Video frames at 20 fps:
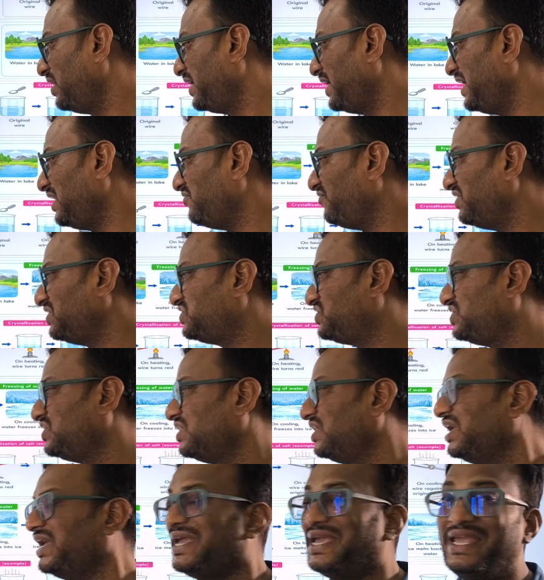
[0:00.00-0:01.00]
in which
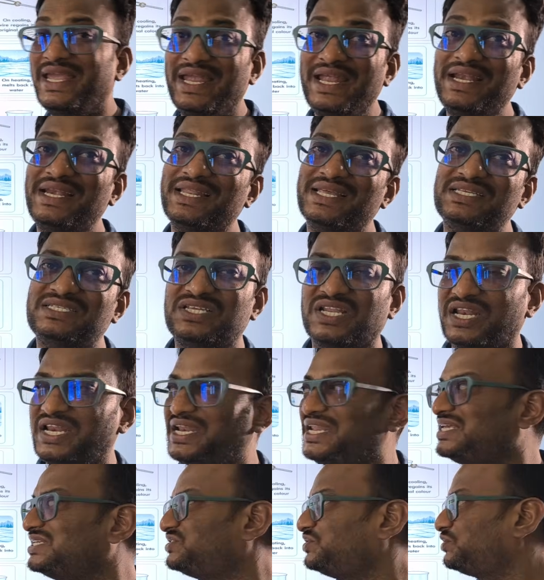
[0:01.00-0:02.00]
heat is
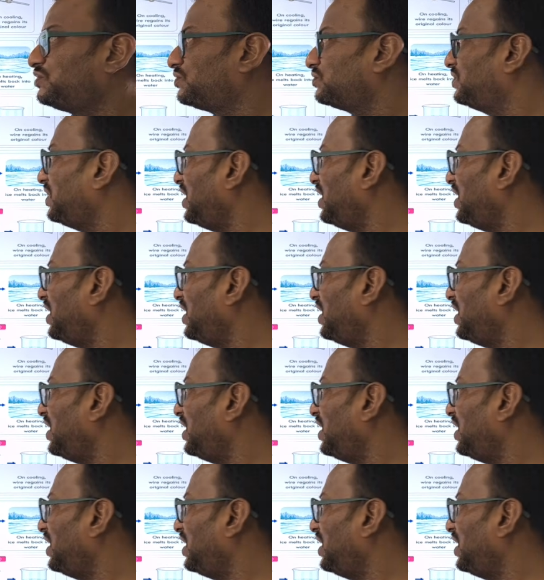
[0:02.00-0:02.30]
released to